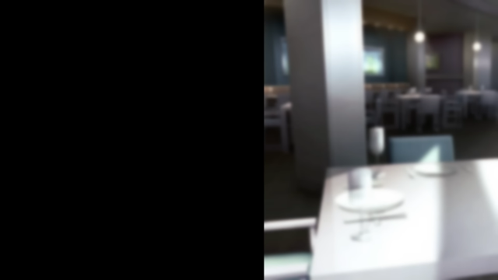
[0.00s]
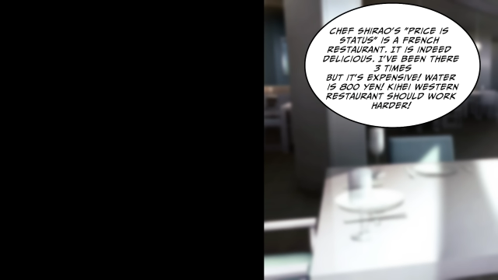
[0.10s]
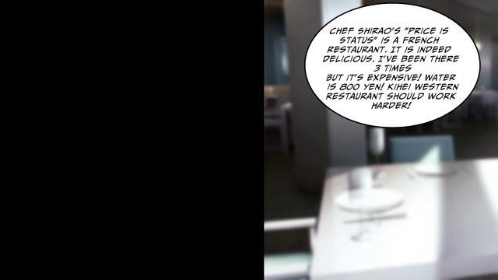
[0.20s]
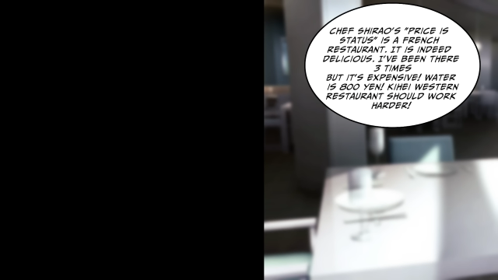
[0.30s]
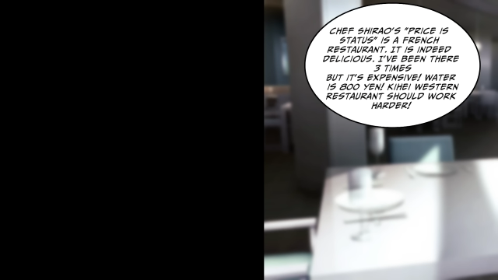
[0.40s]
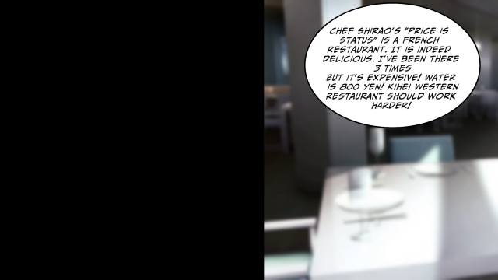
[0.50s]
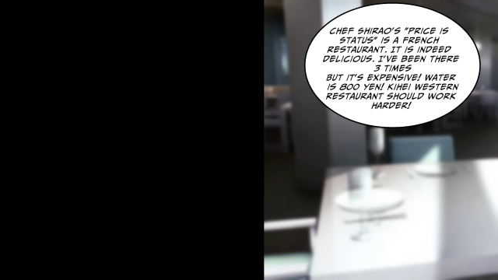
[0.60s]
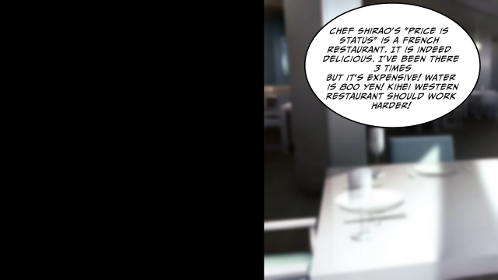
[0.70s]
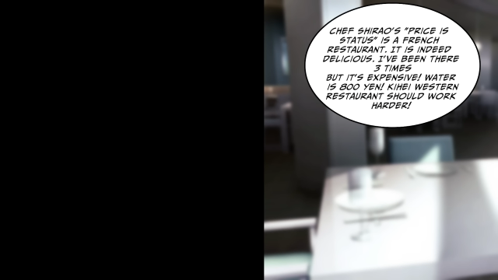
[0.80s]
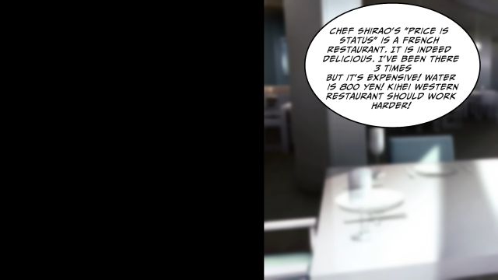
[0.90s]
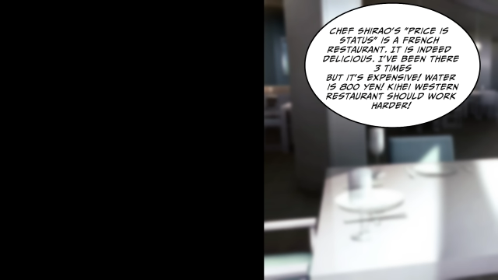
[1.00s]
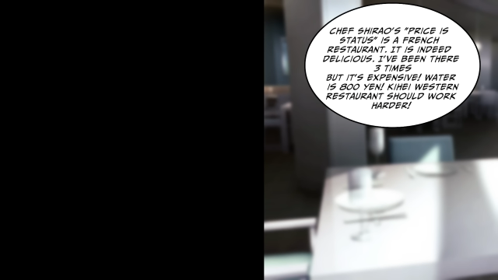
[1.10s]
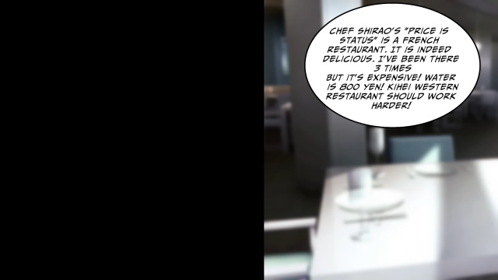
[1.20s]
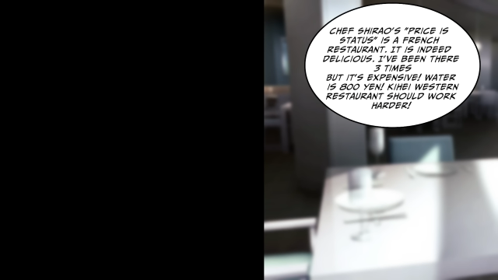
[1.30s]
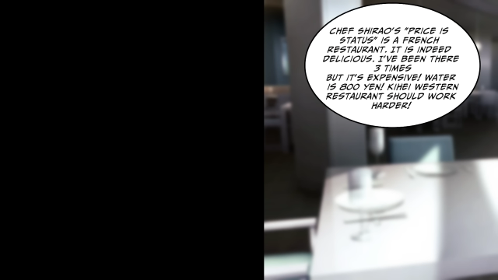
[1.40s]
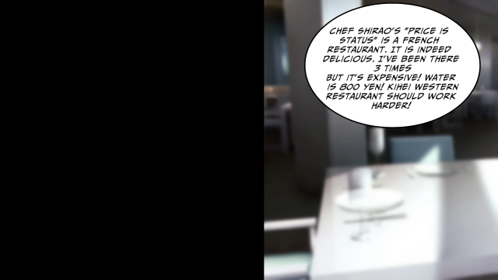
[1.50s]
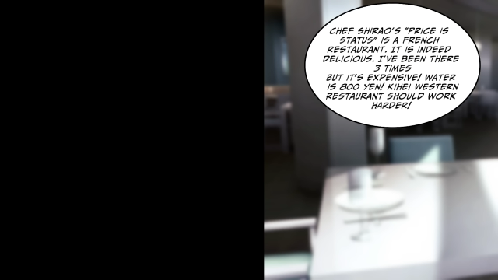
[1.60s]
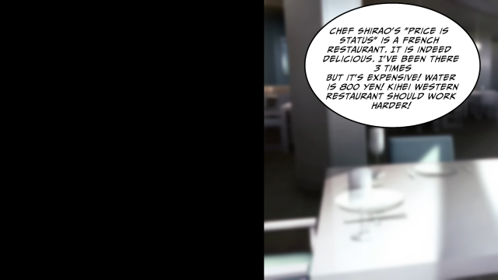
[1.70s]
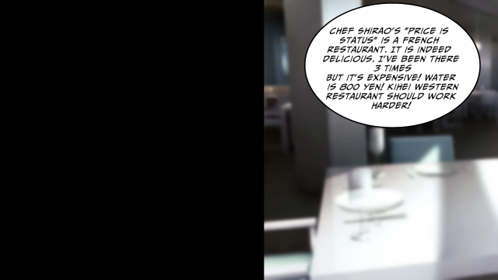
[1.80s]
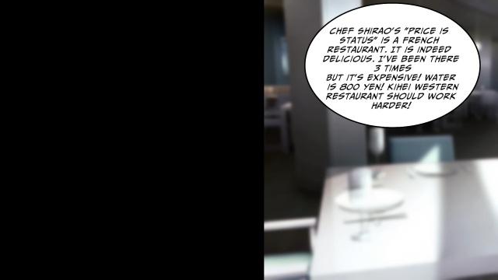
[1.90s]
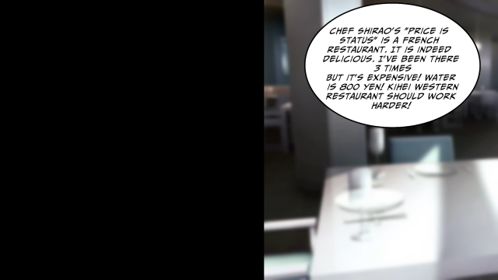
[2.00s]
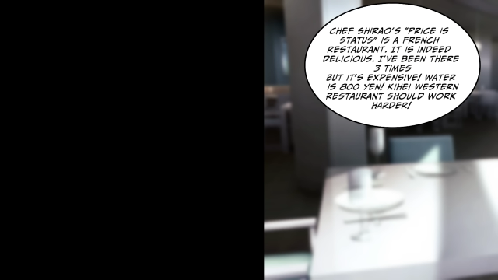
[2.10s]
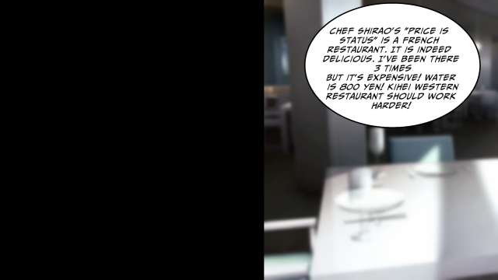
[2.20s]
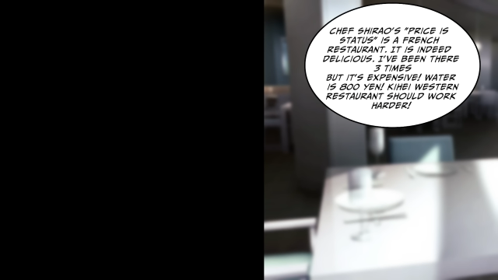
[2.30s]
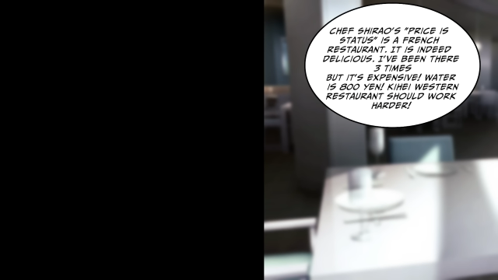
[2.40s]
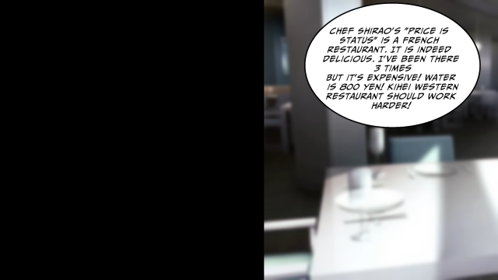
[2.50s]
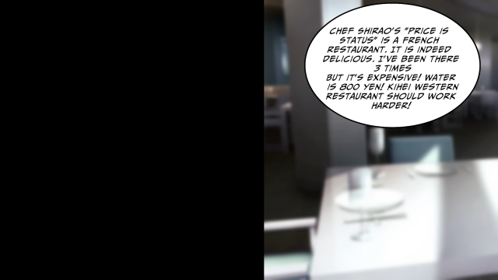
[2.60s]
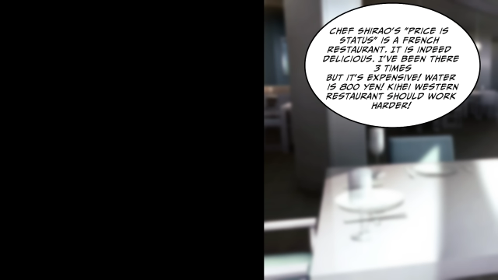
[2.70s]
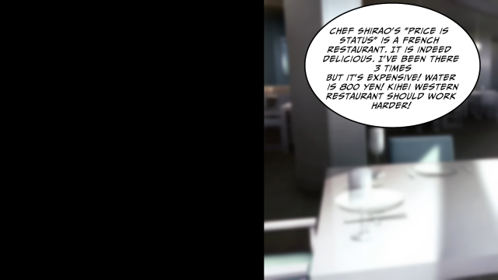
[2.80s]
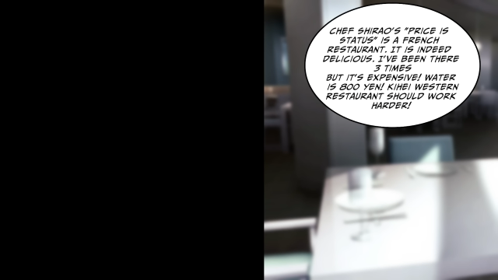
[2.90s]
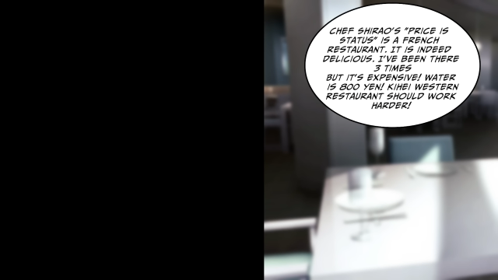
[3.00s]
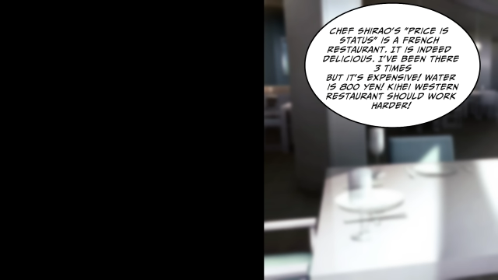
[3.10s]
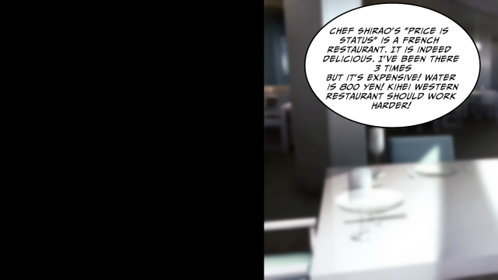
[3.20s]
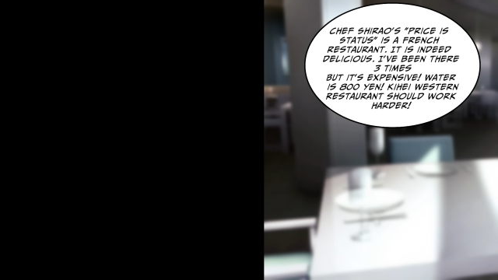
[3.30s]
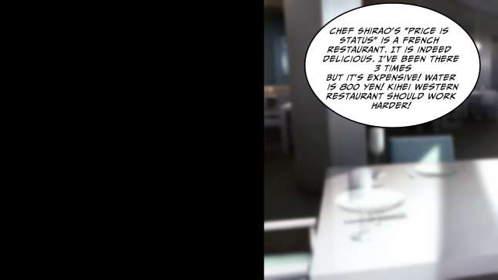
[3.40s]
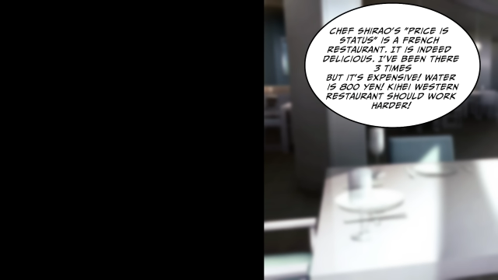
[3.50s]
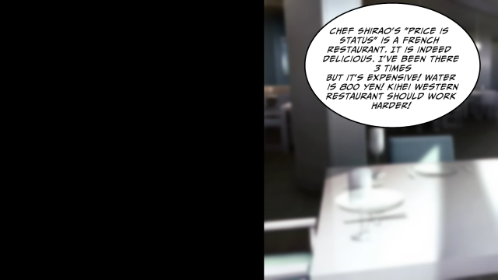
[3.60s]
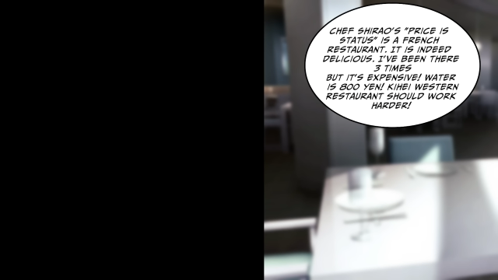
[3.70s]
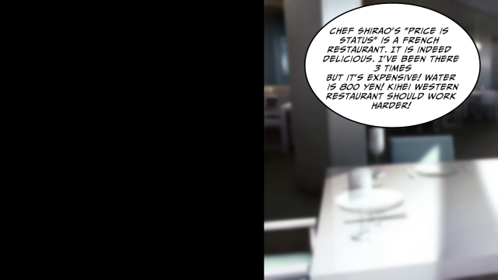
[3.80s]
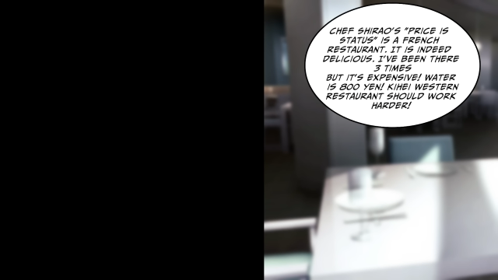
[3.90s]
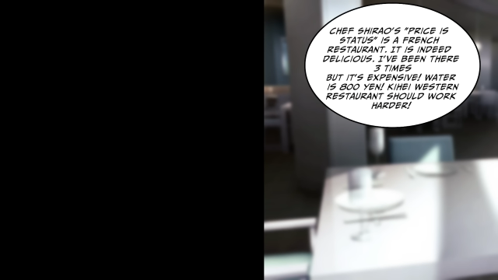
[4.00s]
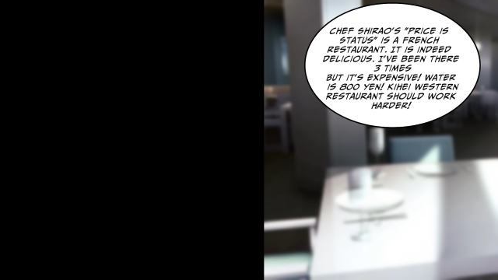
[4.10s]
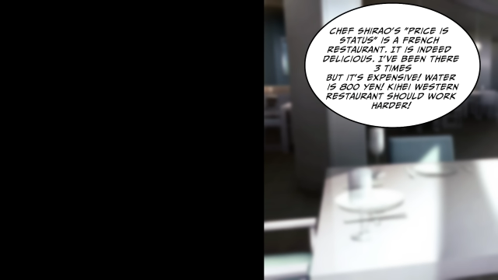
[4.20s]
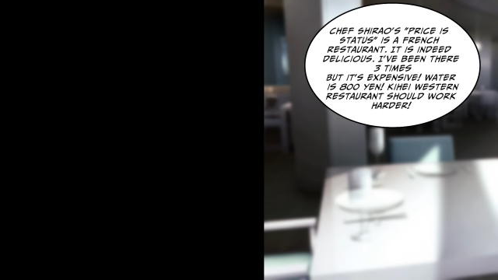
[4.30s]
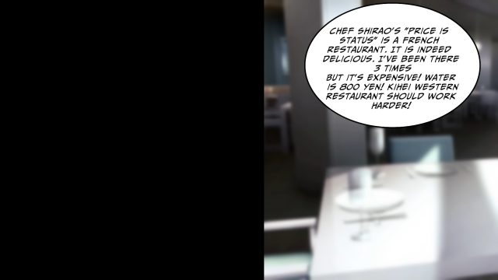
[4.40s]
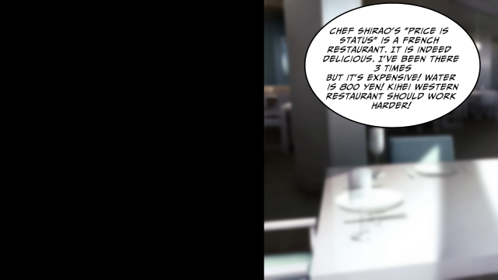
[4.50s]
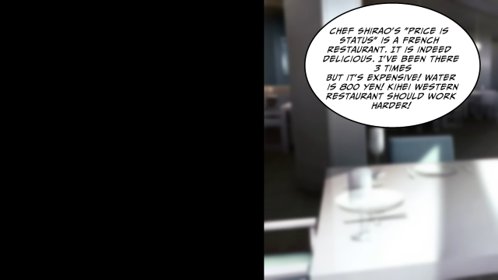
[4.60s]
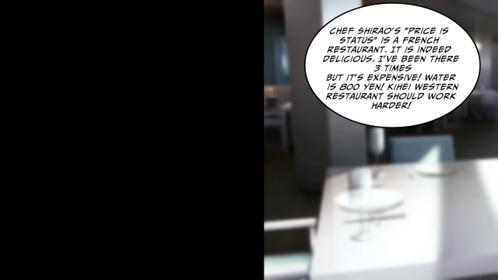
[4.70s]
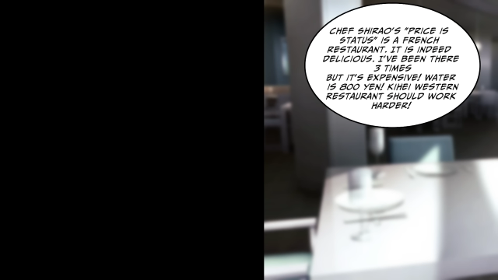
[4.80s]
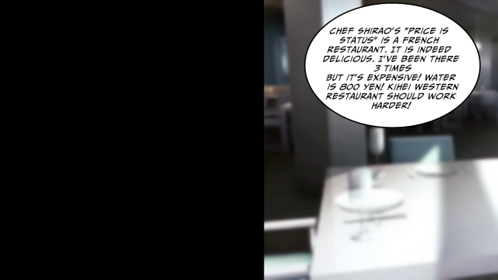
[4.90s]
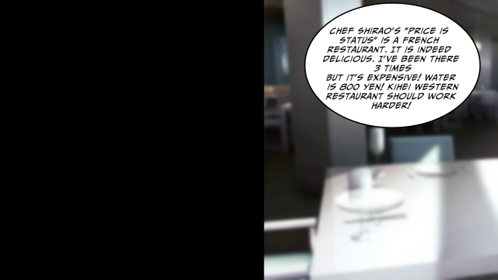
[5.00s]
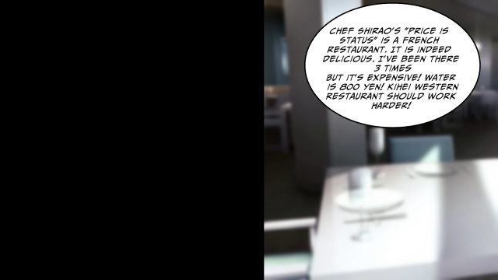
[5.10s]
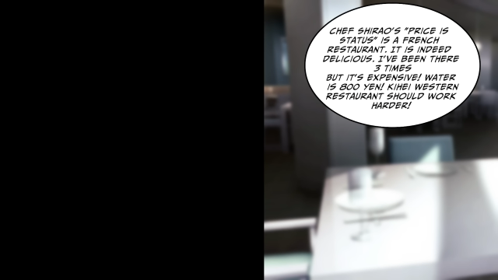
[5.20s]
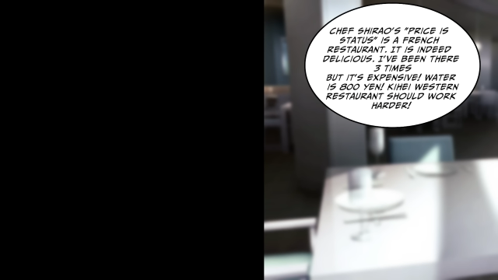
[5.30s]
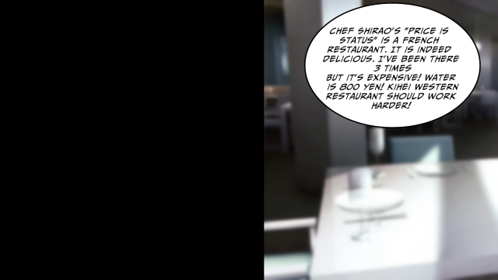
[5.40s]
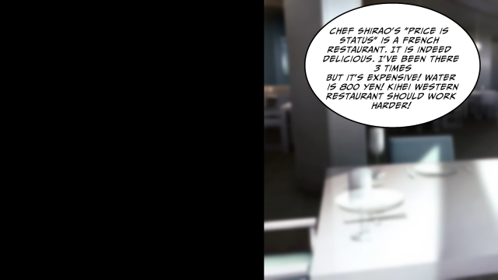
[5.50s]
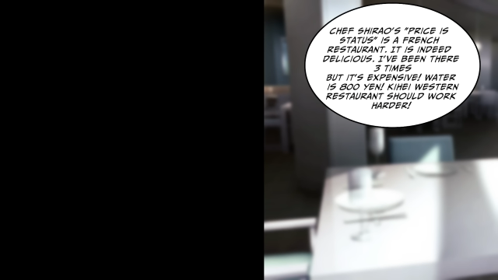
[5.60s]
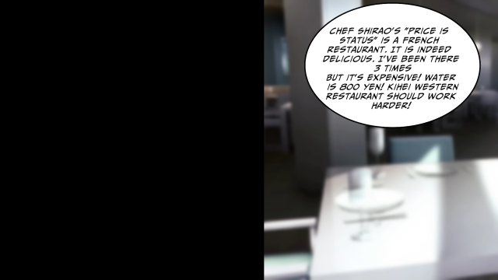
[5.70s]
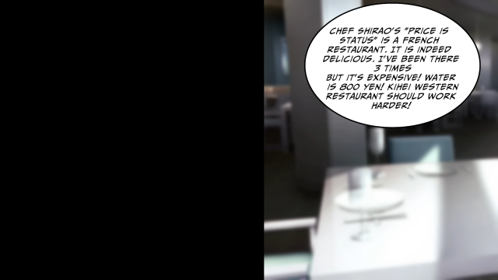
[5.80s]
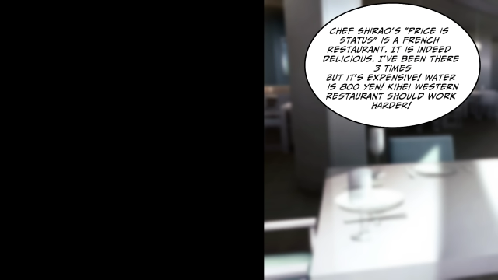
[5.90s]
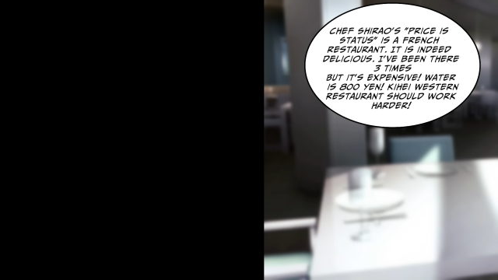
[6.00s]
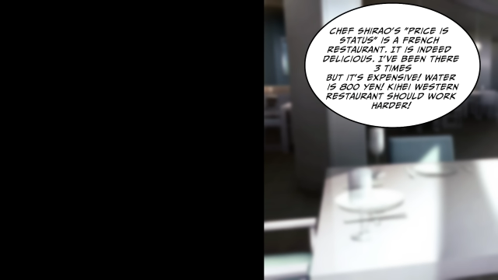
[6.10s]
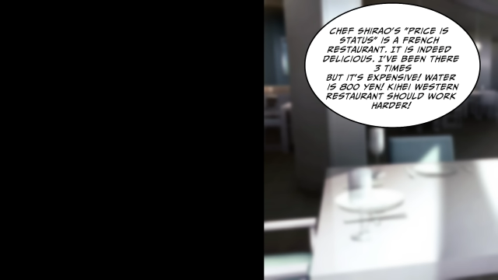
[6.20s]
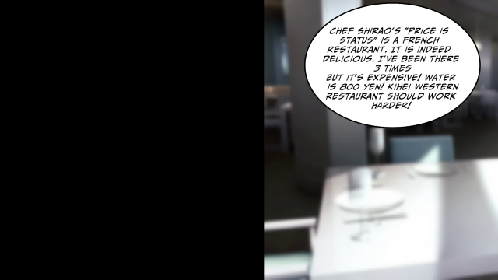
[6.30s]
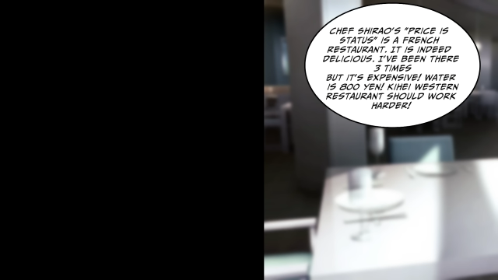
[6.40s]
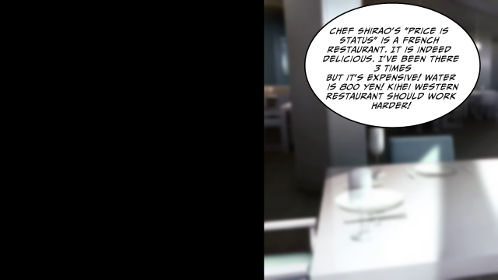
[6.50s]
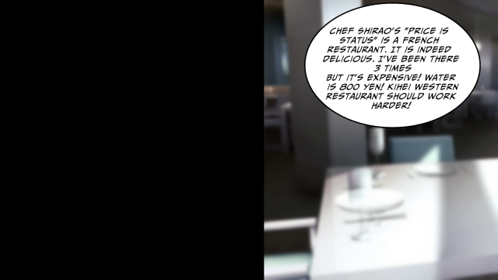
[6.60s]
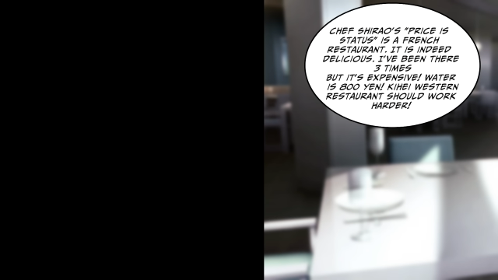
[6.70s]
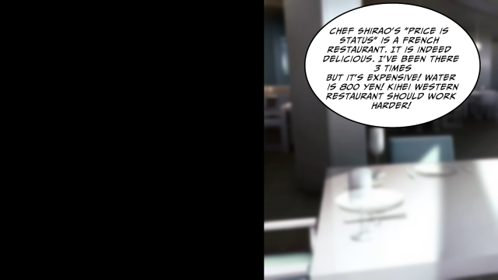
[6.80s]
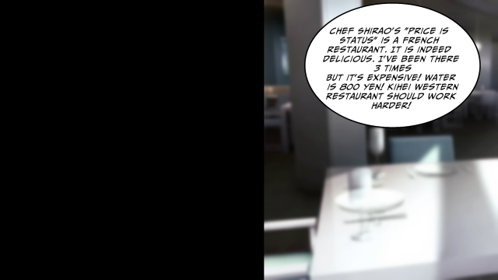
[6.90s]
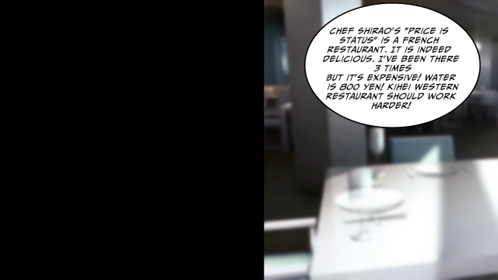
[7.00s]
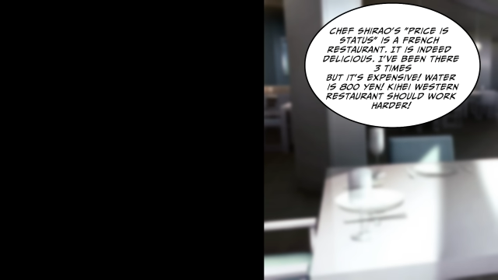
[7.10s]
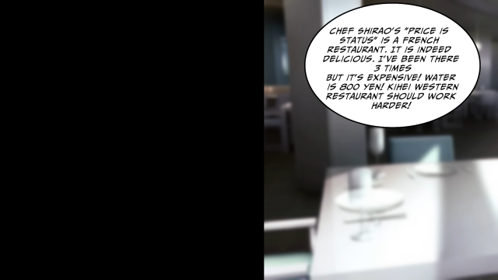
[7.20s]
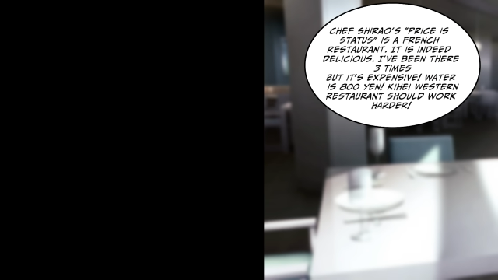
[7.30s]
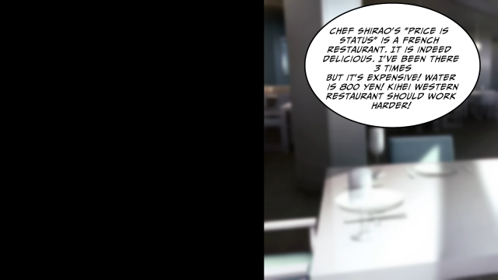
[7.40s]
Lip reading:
(no speaker visible)